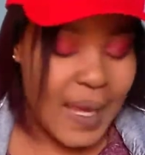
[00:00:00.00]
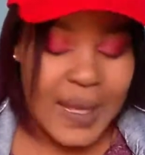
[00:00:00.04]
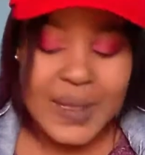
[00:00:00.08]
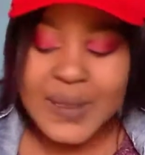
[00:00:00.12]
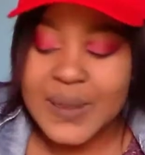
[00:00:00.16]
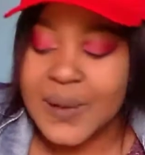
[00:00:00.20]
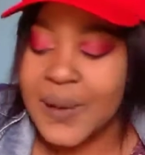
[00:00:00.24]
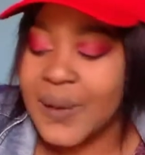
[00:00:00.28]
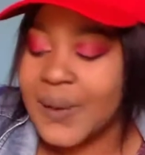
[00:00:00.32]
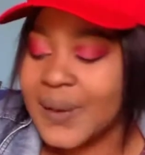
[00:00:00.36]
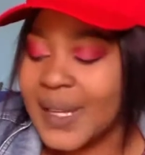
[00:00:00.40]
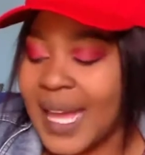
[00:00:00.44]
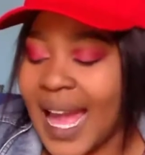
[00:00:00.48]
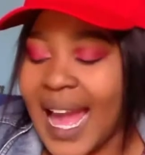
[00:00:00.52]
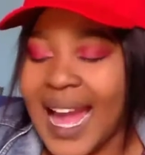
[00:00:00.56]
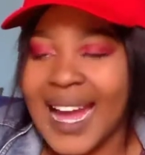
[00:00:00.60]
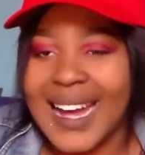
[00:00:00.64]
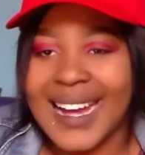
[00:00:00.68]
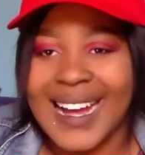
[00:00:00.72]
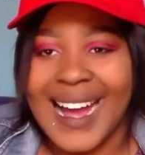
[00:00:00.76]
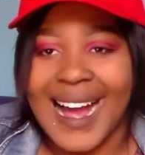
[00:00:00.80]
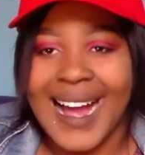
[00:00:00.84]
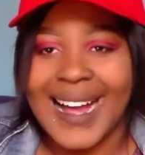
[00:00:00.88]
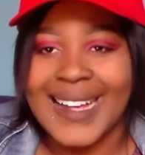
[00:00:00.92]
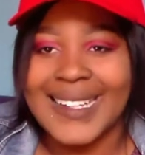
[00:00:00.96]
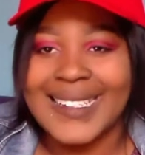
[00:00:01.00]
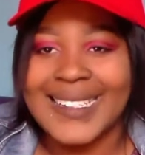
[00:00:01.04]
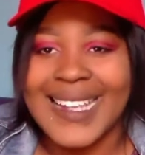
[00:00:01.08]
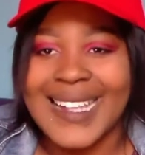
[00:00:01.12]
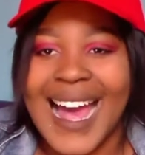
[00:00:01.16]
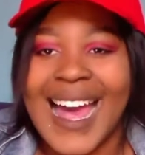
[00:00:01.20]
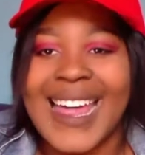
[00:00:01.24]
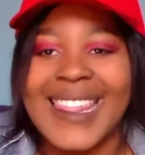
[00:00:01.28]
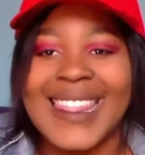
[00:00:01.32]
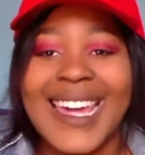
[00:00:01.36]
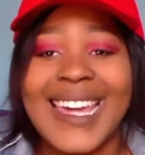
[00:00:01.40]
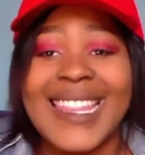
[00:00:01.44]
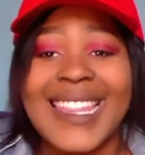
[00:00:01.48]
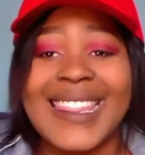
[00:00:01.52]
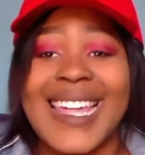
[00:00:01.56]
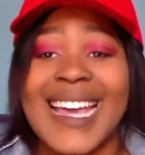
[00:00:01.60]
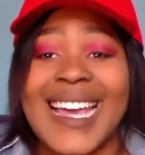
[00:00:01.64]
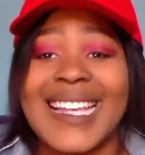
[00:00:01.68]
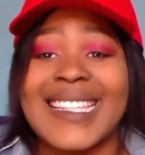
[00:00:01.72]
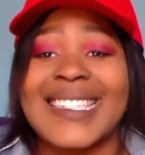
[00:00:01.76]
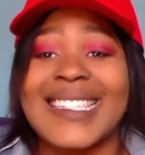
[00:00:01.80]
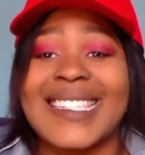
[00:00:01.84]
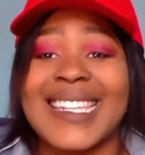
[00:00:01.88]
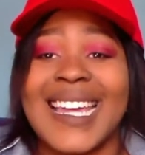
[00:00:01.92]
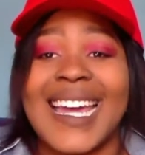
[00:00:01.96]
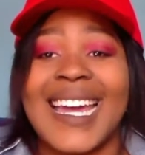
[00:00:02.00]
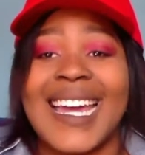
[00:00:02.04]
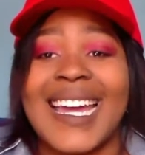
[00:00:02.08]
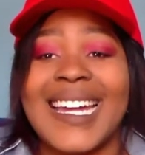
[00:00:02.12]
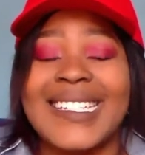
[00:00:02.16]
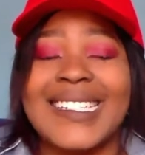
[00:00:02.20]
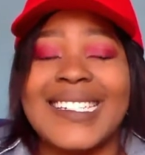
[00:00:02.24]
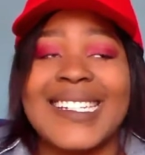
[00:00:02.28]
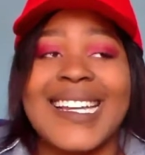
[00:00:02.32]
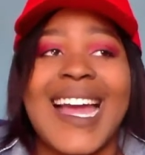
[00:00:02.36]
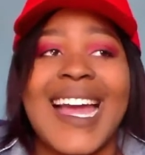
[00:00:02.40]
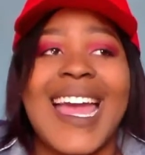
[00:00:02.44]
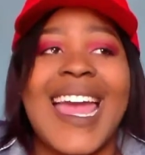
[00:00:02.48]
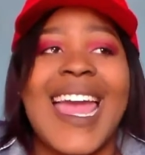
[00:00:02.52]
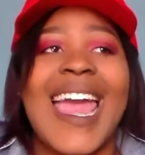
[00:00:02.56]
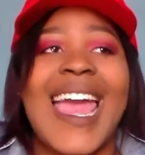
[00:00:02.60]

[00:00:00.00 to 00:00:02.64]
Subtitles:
So yeah, guys, I think that's it.